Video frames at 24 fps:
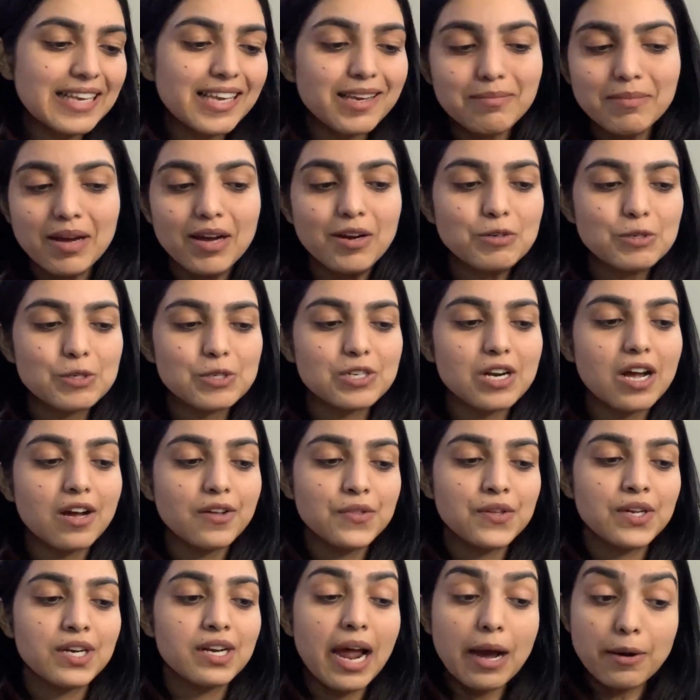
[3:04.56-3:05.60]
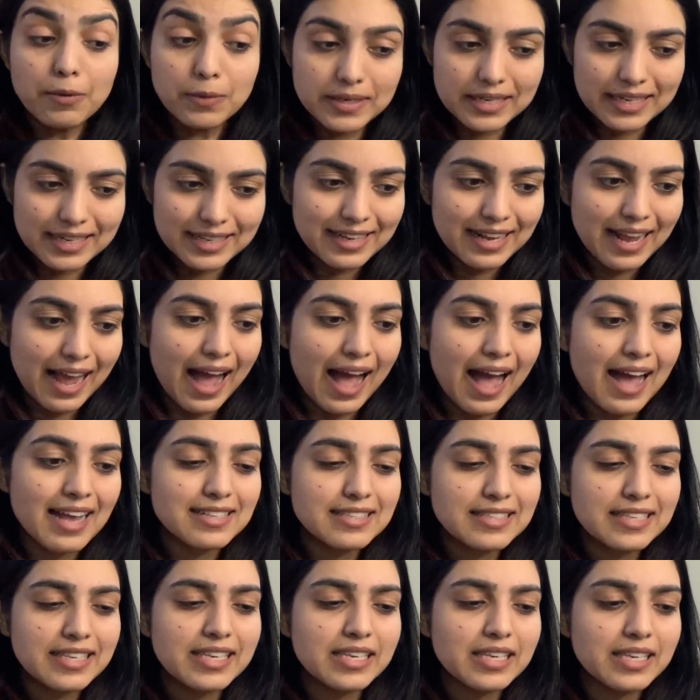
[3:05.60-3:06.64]
came out rather loudly
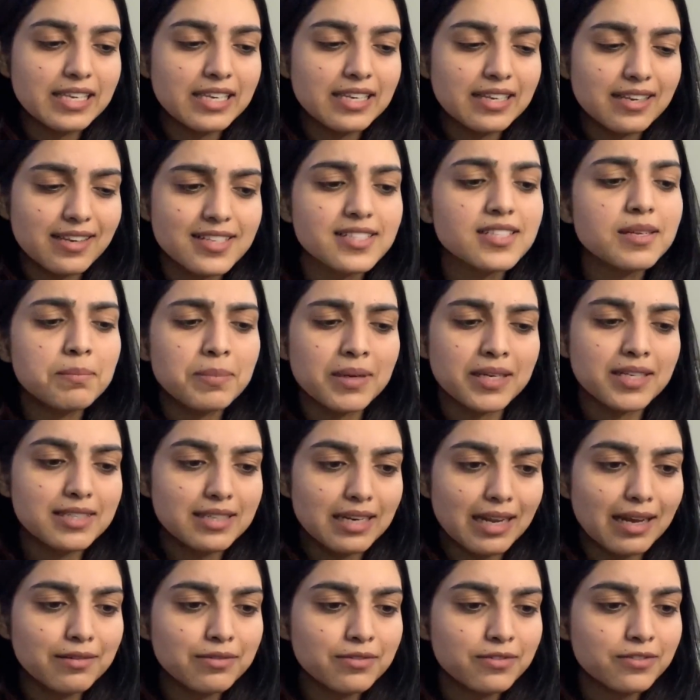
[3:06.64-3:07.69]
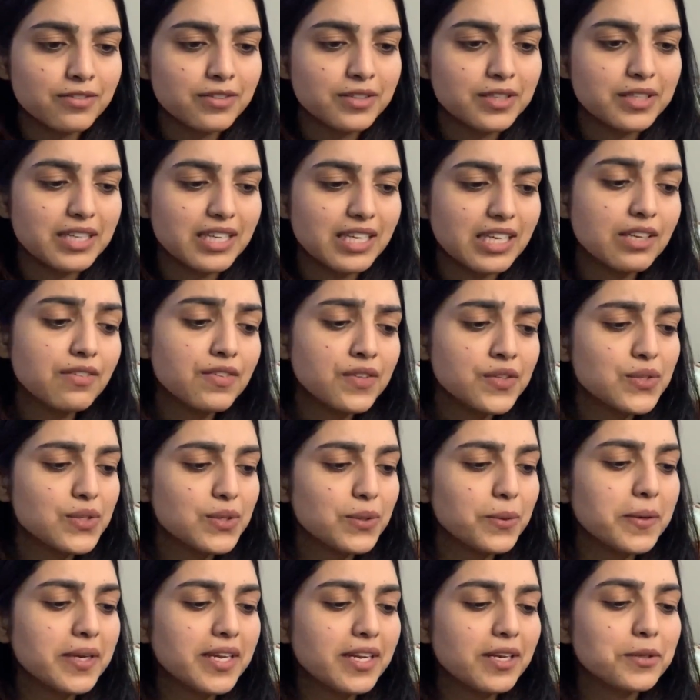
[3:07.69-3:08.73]
as he is a bit deaf. Even
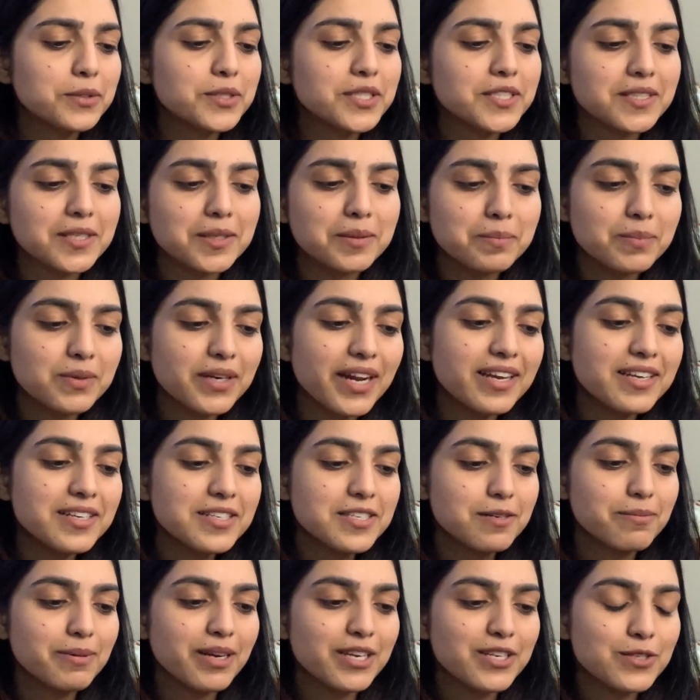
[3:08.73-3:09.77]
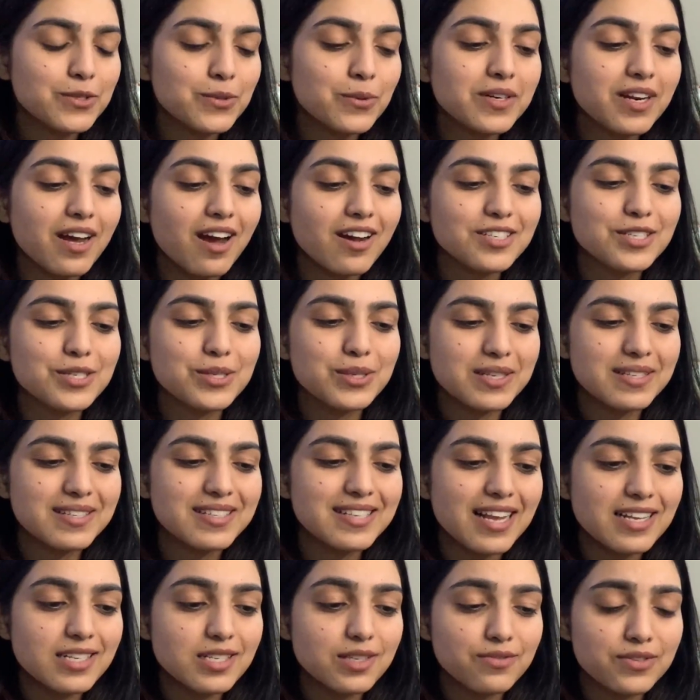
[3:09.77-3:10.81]
so, he looked surprised by his own utterance,
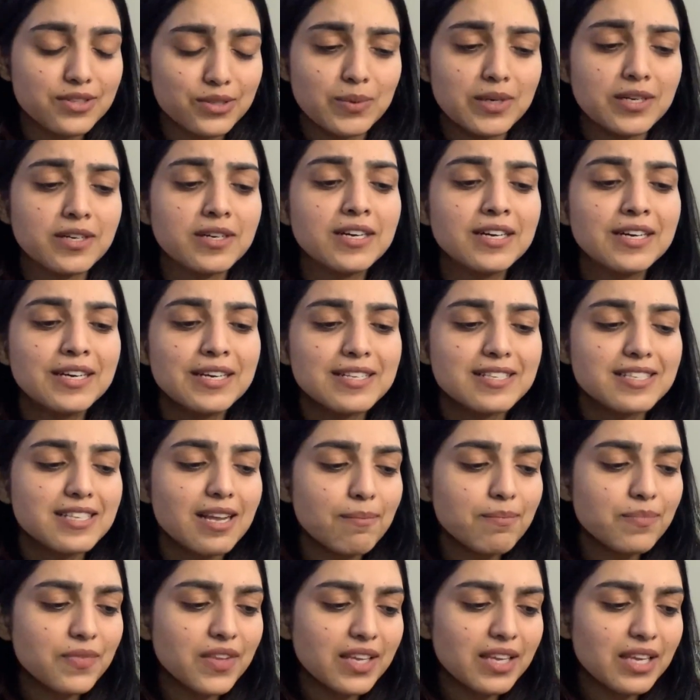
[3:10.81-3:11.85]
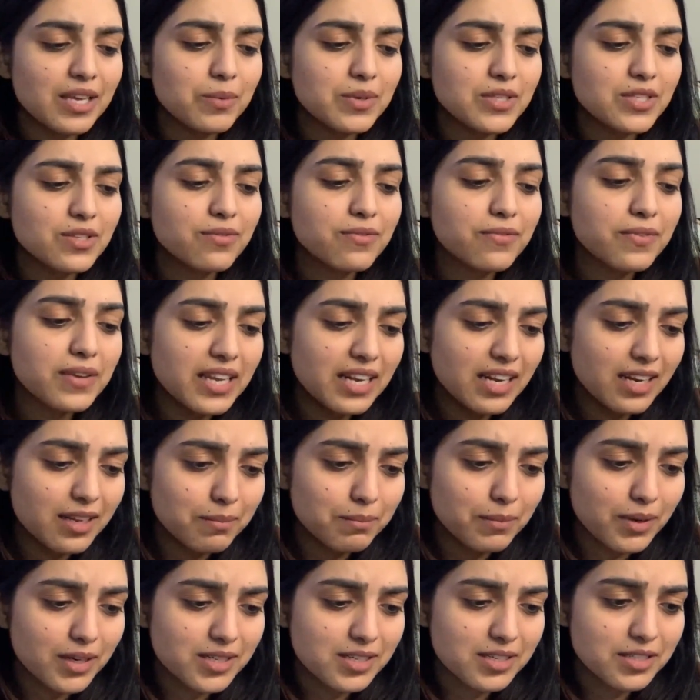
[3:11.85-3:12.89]
as if it were something he was
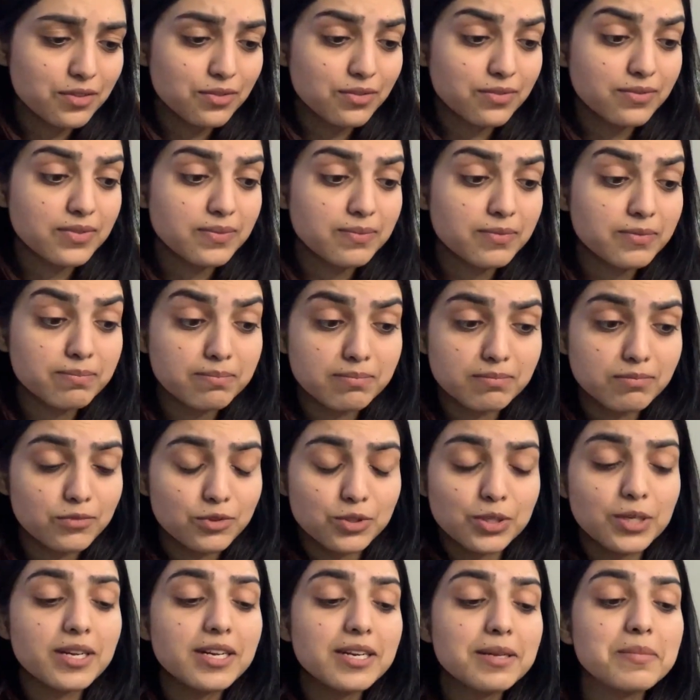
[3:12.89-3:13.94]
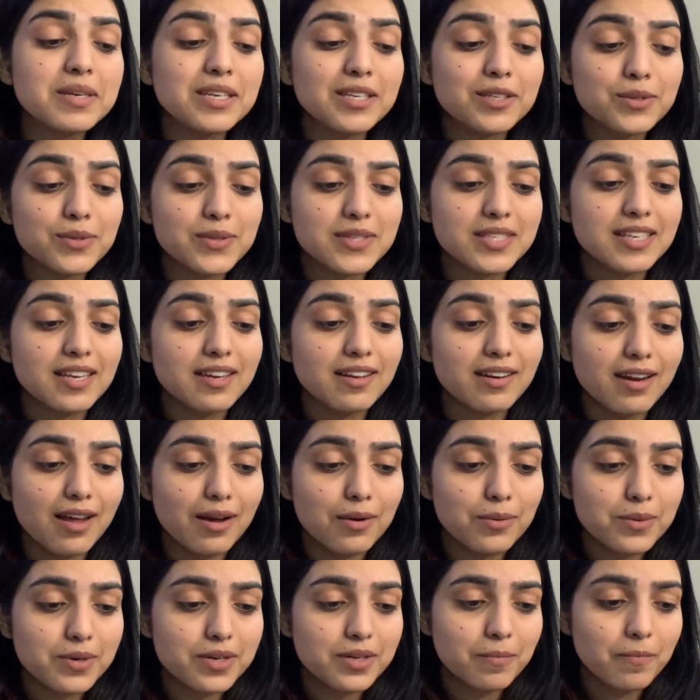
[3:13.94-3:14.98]
feeling but didn't really mean to say
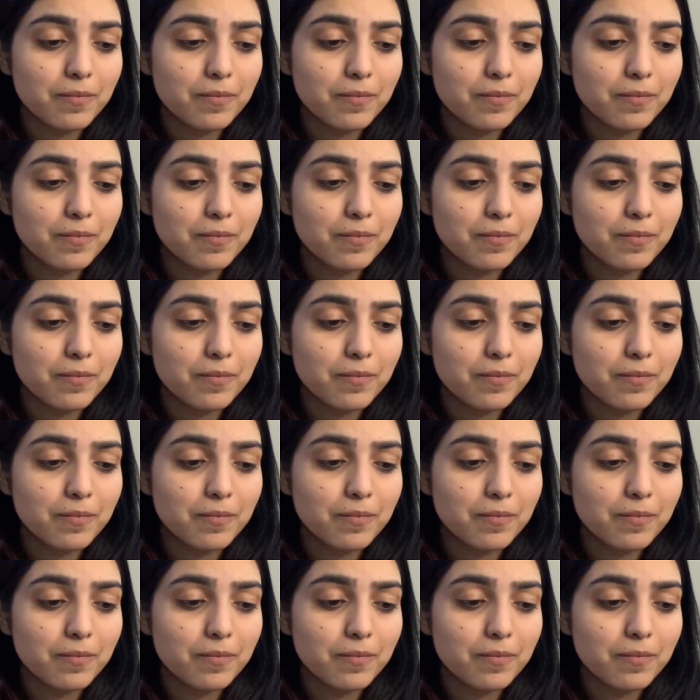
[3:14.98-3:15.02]
aloud.